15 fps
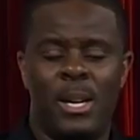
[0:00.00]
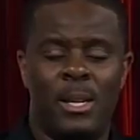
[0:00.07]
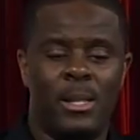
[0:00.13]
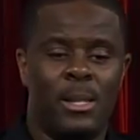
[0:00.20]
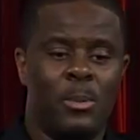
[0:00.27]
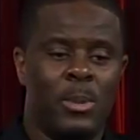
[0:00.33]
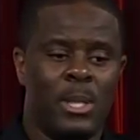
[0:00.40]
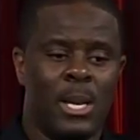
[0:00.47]
And
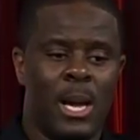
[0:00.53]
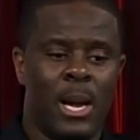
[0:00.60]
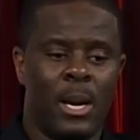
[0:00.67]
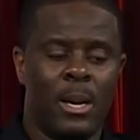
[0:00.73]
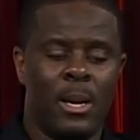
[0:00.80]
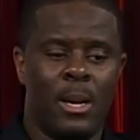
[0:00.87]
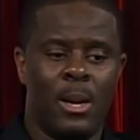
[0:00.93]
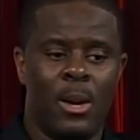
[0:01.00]
she was like,
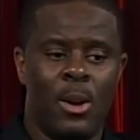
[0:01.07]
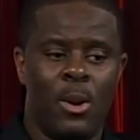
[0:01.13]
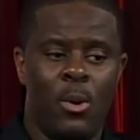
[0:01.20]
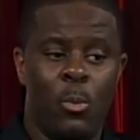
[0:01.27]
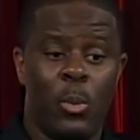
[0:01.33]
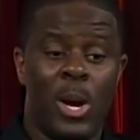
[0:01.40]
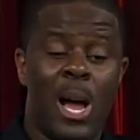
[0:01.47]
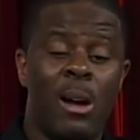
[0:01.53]

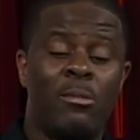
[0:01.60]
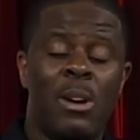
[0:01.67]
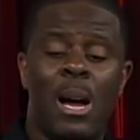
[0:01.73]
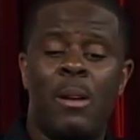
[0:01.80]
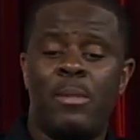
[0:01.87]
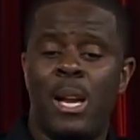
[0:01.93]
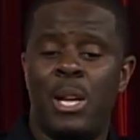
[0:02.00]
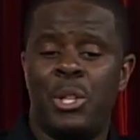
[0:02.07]
"When I
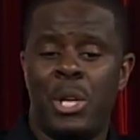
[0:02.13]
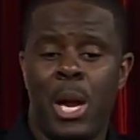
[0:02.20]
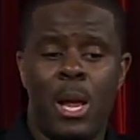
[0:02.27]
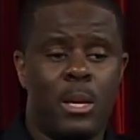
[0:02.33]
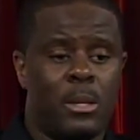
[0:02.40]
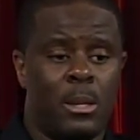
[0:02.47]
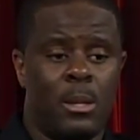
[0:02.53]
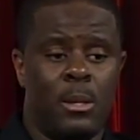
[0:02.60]
arrived at
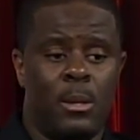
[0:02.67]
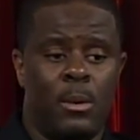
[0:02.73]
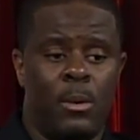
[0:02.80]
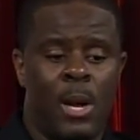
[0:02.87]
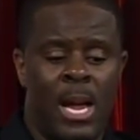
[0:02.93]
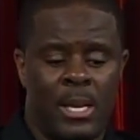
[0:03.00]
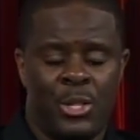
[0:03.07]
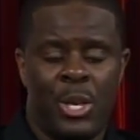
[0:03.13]
Chancellor,
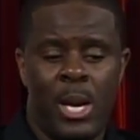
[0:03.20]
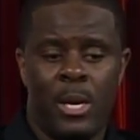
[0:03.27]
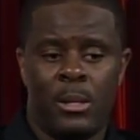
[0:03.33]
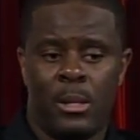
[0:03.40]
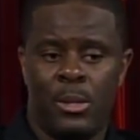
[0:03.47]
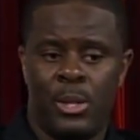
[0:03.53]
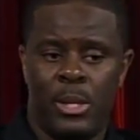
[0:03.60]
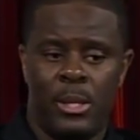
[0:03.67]
as
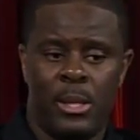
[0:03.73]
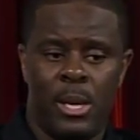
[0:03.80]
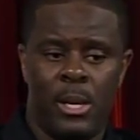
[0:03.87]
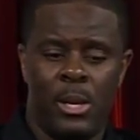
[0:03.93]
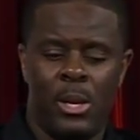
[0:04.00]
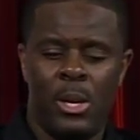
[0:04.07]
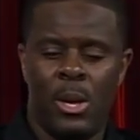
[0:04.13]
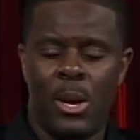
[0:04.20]
Chancellor, she said,
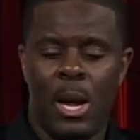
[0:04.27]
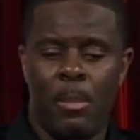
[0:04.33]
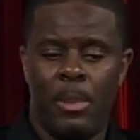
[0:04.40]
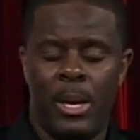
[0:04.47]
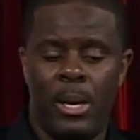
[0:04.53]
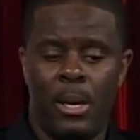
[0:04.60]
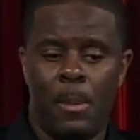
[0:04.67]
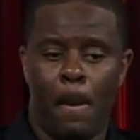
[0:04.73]
"Do you know how
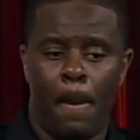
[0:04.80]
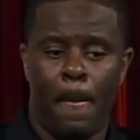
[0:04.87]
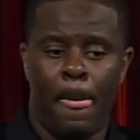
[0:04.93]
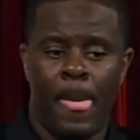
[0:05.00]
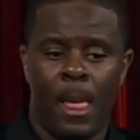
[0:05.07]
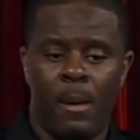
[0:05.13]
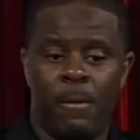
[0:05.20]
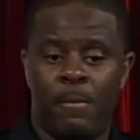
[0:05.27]
many
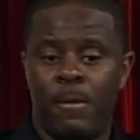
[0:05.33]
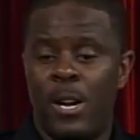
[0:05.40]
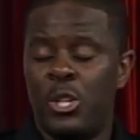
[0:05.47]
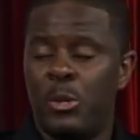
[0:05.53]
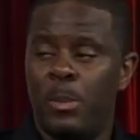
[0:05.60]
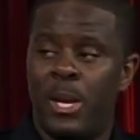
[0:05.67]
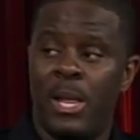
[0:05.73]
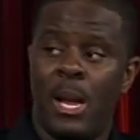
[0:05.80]

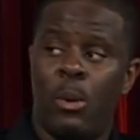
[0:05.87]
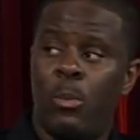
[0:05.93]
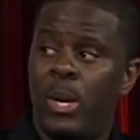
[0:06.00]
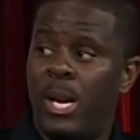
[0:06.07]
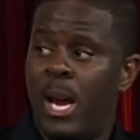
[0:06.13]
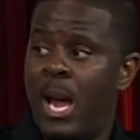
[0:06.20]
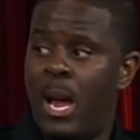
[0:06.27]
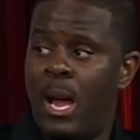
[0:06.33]
freshmen that
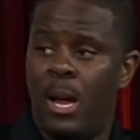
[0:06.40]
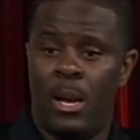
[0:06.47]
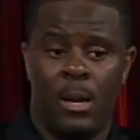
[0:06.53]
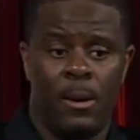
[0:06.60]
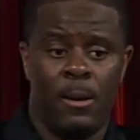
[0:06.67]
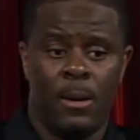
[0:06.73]
we had